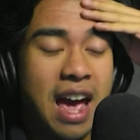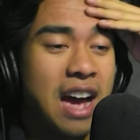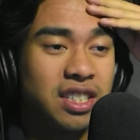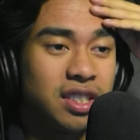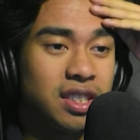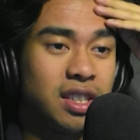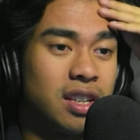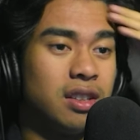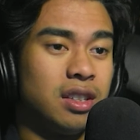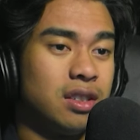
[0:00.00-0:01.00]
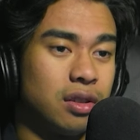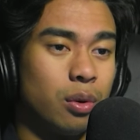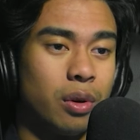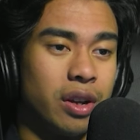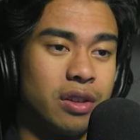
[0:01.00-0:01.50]
actually kill
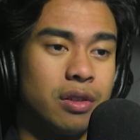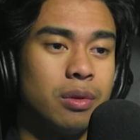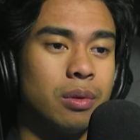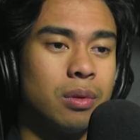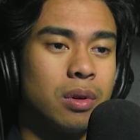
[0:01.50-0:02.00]
Itadori, too.